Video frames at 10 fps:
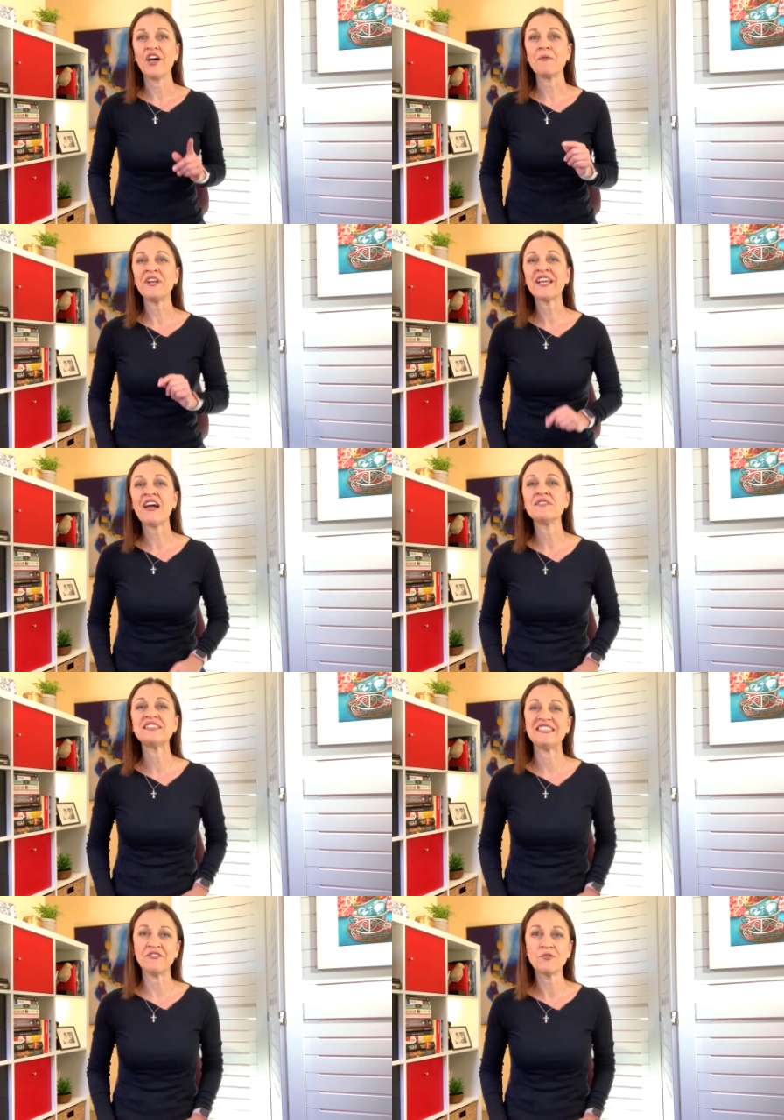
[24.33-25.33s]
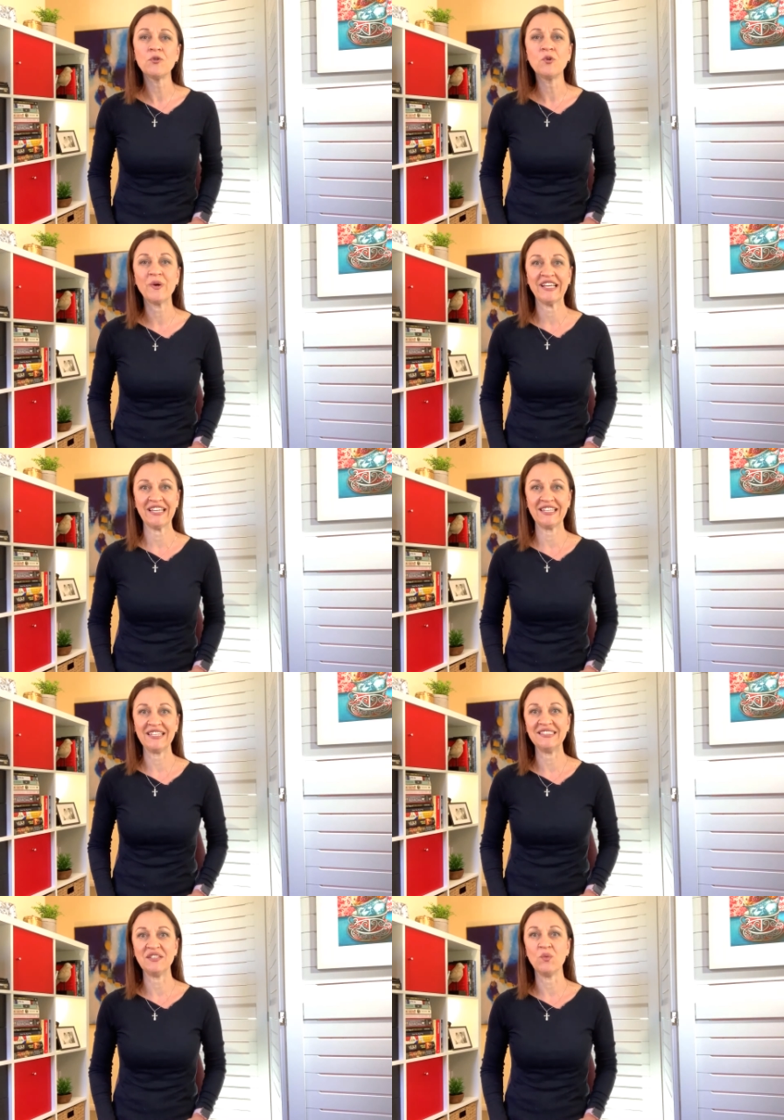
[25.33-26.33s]
I'm going to cover several quick and
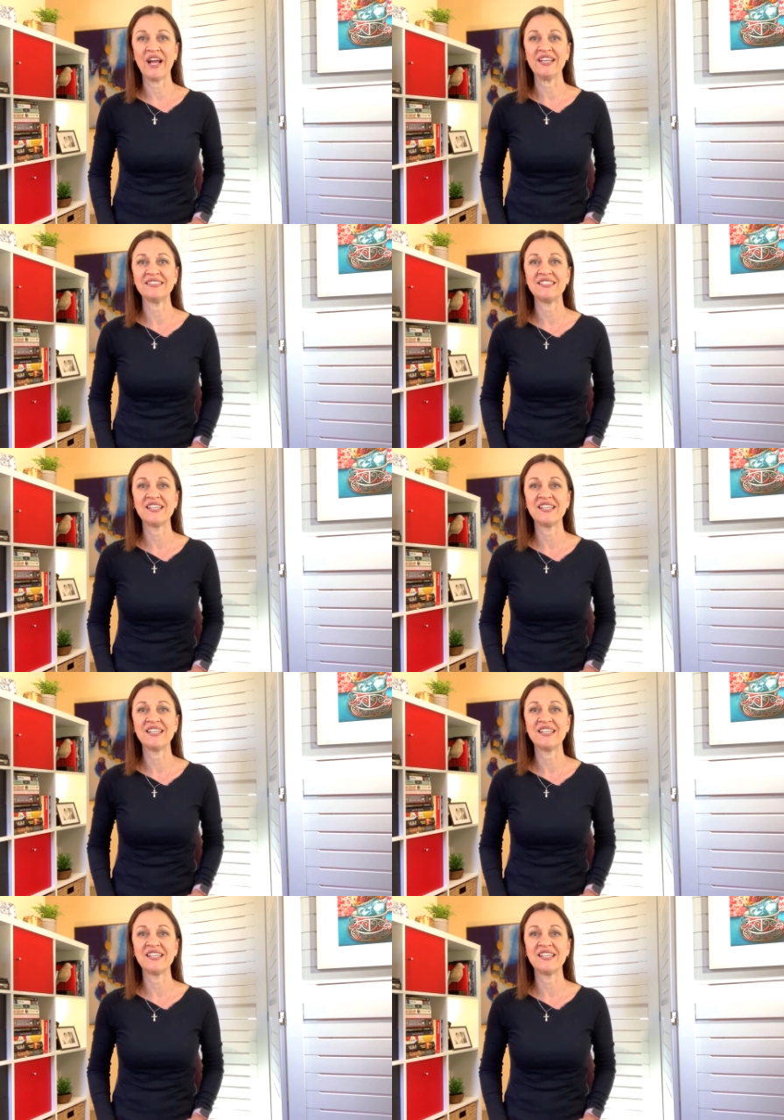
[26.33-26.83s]
easy ways